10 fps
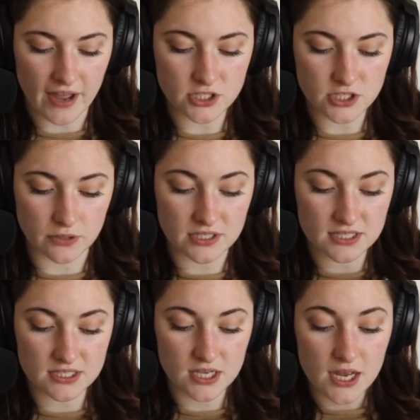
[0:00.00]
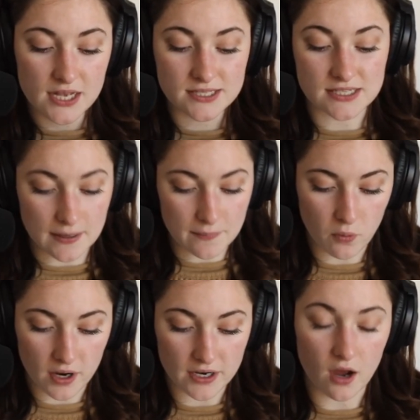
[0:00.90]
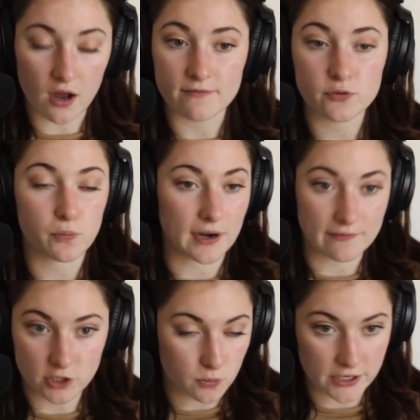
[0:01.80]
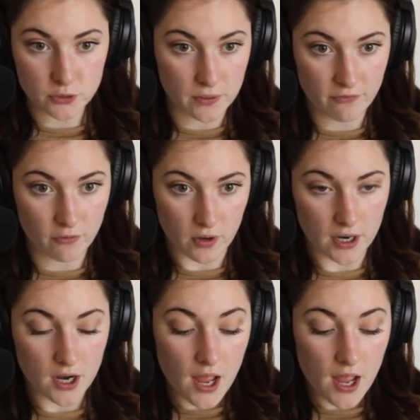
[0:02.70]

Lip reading: So this is step 1 of prep for 2024.